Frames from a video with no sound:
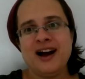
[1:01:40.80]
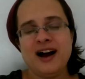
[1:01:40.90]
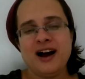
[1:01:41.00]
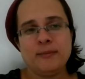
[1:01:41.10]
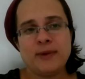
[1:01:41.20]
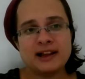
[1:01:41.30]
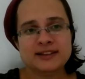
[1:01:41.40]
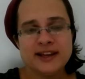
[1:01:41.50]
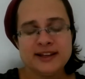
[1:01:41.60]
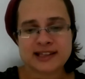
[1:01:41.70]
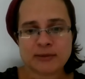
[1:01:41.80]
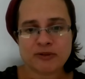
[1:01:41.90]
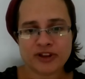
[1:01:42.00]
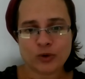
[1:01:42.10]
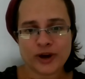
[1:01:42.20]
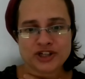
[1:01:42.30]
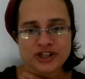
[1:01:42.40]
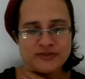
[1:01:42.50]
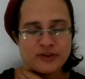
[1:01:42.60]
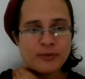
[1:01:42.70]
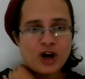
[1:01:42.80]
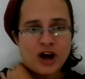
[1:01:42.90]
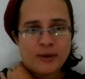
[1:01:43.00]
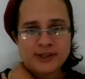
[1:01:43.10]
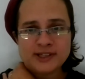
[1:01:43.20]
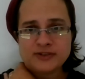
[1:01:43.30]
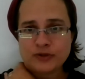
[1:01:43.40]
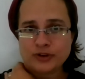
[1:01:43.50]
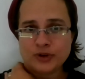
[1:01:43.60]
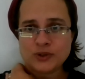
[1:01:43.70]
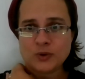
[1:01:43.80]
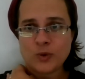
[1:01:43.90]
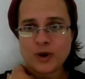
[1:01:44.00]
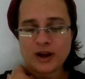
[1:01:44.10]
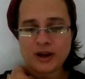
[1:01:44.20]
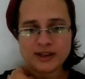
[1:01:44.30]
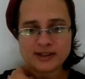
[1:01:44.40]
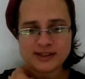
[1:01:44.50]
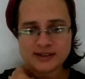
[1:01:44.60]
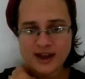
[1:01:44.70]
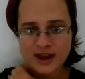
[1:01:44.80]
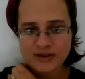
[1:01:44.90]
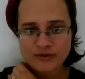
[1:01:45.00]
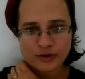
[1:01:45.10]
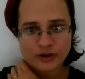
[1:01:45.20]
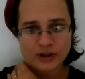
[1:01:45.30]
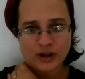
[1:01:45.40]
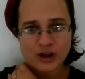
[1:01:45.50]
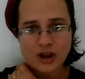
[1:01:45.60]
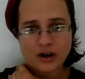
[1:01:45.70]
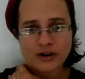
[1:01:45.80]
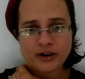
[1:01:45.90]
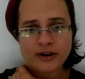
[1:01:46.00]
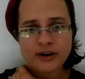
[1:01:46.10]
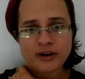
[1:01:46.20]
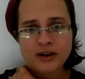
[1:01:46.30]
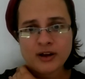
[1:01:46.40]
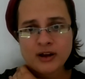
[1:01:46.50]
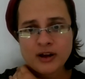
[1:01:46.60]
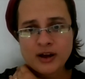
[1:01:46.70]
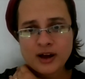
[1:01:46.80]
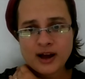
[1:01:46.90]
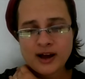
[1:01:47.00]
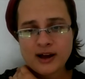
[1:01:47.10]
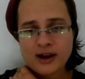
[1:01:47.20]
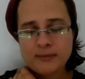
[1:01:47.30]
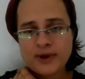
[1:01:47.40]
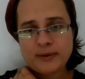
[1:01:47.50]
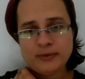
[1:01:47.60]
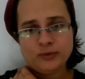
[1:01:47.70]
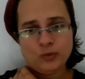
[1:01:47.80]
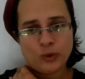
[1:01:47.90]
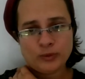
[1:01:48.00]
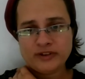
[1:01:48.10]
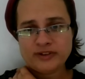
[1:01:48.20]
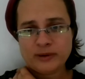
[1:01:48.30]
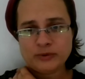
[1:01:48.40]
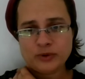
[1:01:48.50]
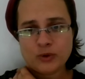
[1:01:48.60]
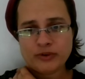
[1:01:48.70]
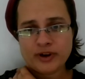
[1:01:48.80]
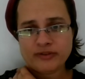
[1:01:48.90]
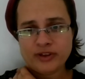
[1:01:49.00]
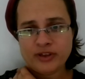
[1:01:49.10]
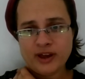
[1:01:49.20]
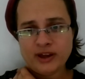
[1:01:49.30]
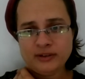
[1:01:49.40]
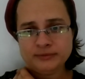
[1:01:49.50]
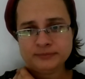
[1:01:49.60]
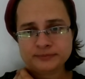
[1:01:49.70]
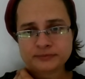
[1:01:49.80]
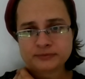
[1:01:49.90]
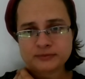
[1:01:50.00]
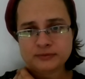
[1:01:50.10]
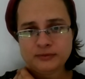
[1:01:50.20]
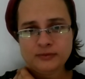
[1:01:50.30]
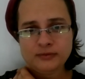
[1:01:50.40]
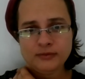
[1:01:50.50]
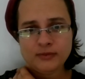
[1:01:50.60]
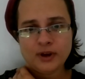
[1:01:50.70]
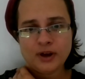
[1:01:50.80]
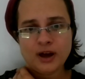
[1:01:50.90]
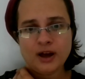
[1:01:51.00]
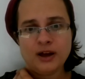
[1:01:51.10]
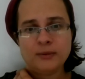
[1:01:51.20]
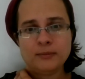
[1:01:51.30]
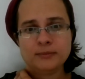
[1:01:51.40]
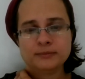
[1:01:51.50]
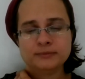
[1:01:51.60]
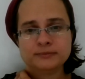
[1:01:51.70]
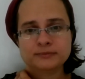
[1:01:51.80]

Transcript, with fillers: Um, I'll take some of the questions from the comments for those who uh, can stay for a little longer. Um, I won't have time to go over everything. Um,